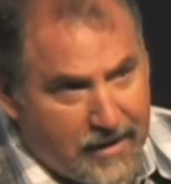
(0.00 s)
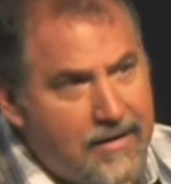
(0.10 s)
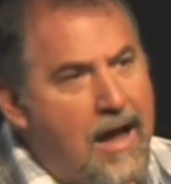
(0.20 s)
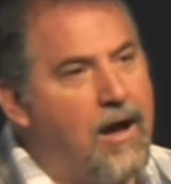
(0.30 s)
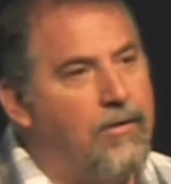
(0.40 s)

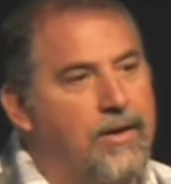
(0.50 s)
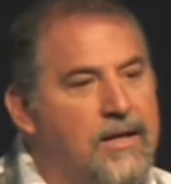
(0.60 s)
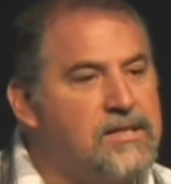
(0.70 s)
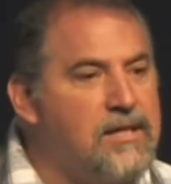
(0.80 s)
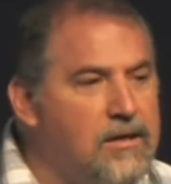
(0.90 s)
Now,
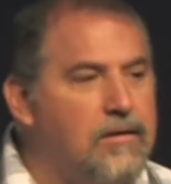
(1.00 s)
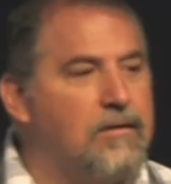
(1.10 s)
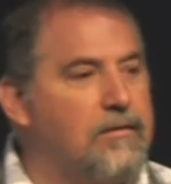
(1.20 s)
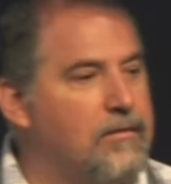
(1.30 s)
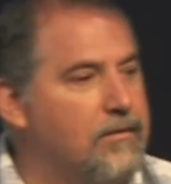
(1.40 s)
it's
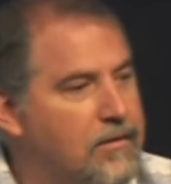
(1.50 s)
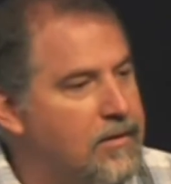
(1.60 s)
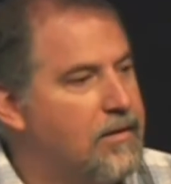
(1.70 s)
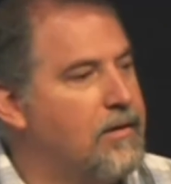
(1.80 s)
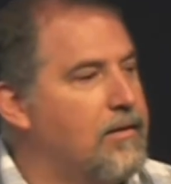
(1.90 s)
here
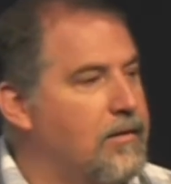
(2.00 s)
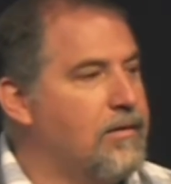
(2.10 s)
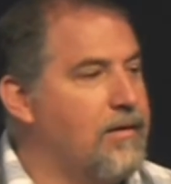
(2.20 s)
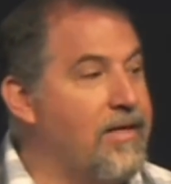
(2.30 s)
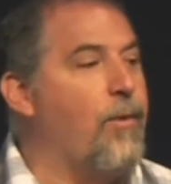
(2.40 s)

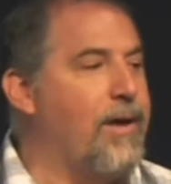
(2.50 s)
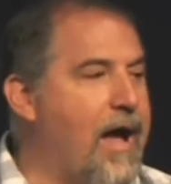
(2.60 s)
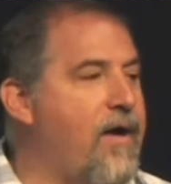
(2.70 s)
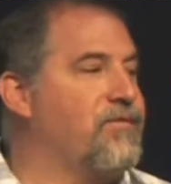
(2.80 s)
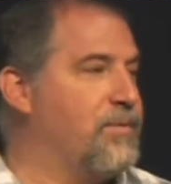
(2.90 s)
that we
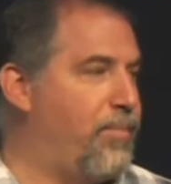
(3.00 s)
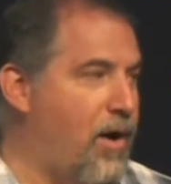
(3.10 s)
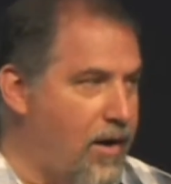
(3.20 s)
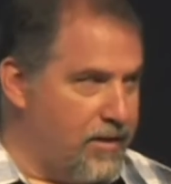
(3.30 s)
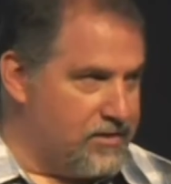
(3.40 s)
have to
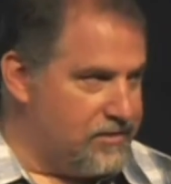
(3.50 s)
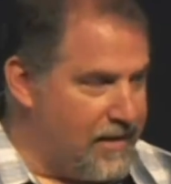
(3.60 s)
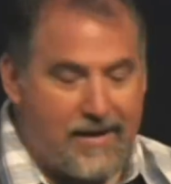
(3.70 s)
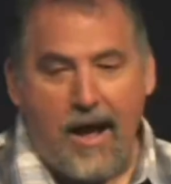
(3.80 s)
pause, and